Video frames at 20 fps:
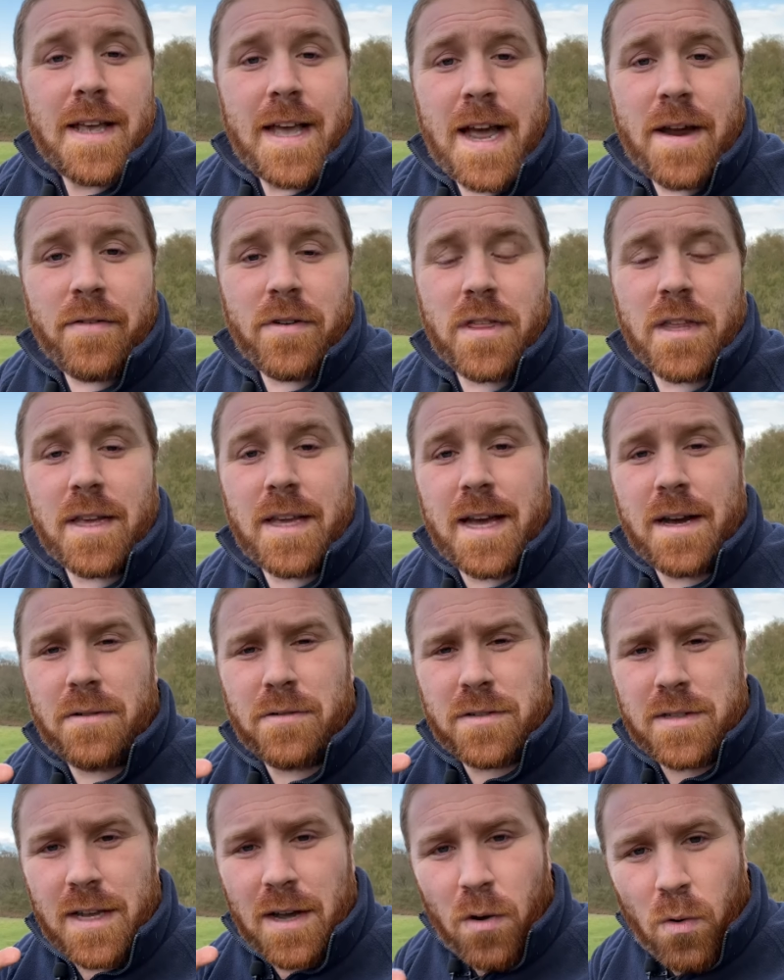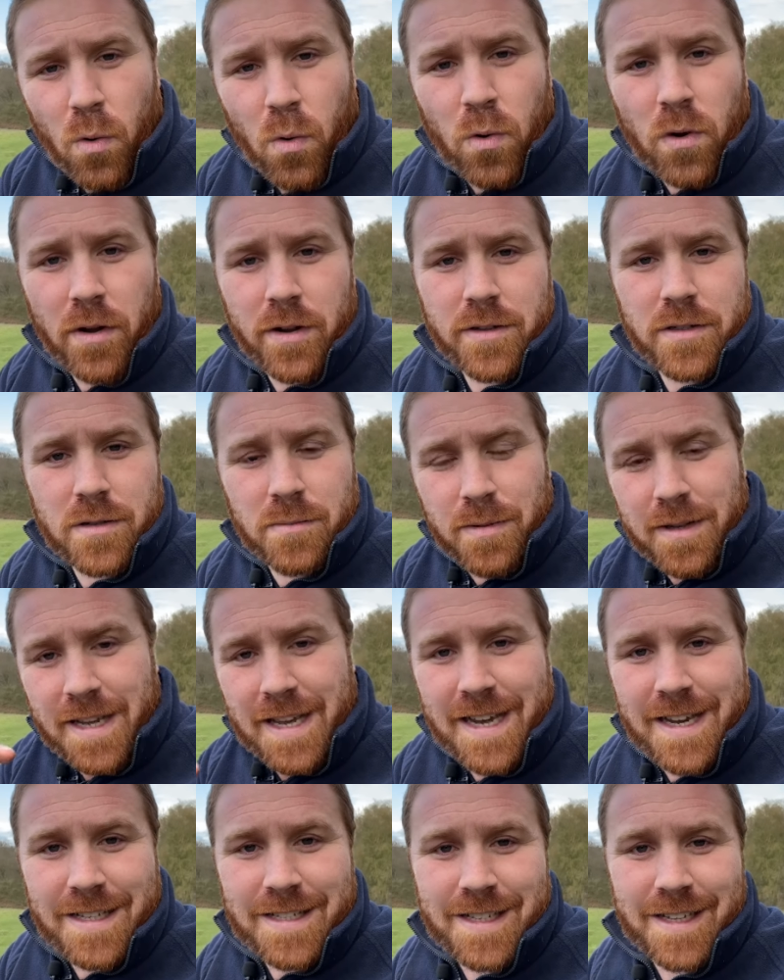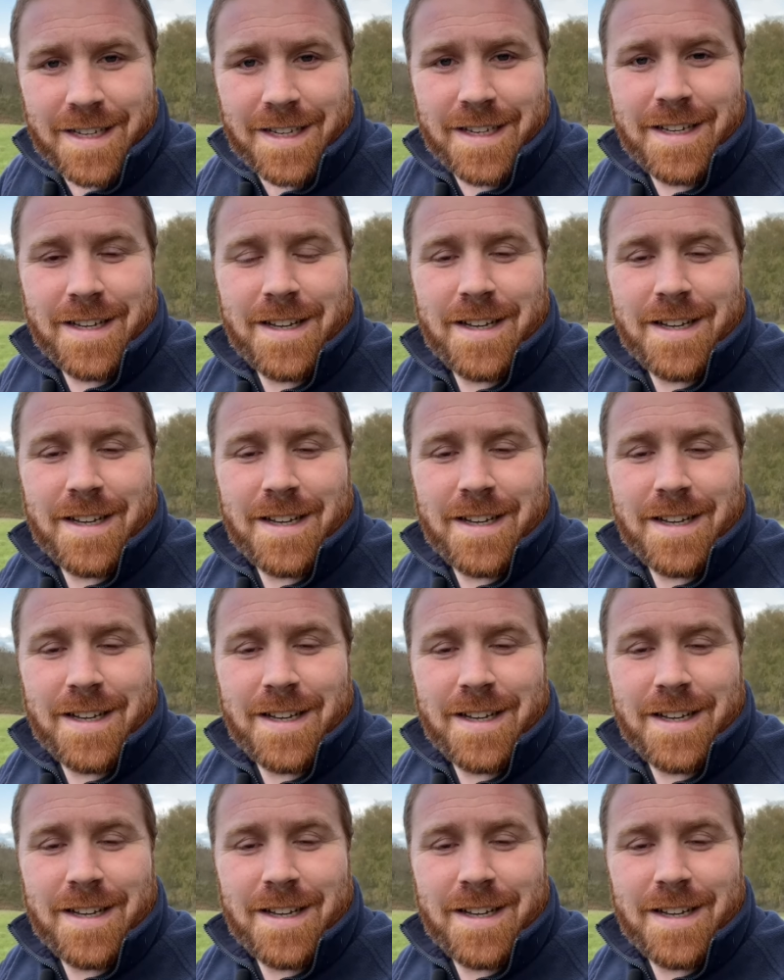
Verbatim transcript: everything else, they're all going to be eating